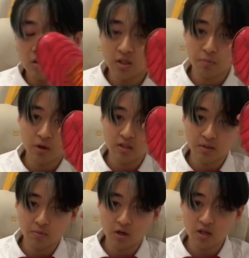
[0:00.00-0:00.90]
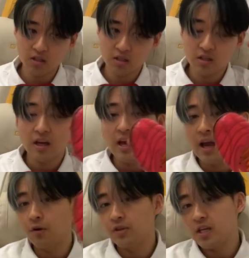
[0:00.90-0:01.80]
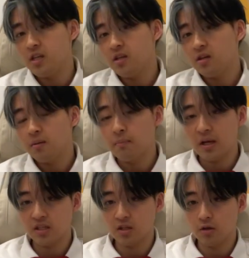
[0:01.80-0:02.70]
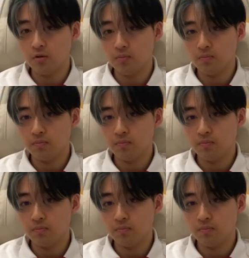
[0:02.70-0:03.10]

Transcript: surprise, surprise, held in Mexico.